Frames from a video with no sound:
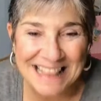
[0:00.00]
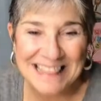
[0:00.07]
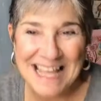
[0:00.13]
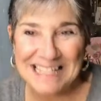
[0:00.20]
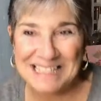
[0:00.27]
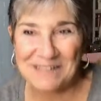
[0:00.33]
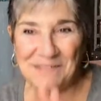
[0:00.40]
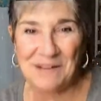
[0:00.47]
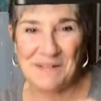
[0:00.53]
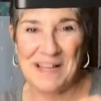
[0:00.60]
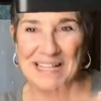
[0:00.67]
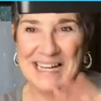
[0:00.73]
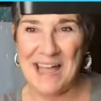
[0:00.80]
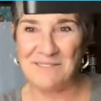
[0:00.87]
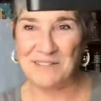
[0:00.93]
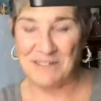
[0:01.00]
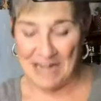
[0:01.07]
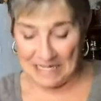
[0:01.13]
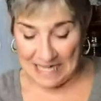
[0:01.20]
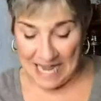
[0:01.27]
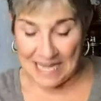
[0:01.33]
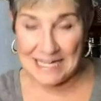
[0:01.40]
Thanks, everyone. Have a
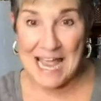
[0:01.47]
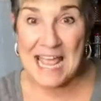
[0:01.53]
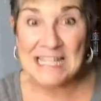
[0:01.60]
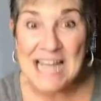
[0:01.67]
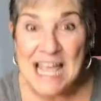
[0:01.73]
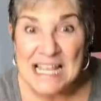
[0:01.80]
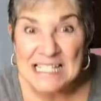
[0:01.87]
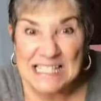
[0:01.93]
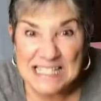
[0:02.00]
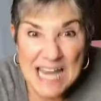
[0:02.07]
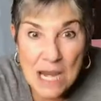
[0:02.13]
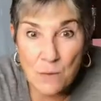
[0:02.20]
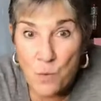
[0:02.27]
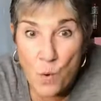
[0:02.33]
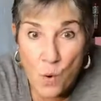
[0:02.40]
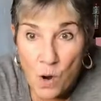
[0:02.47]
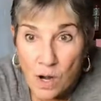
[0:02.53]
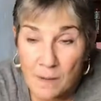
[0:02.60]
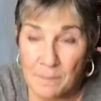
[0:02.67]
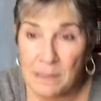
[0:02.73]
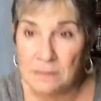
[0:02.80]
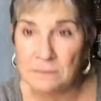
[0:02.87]
great night, and stay
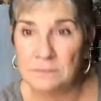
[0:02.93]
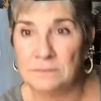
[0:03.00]
warm.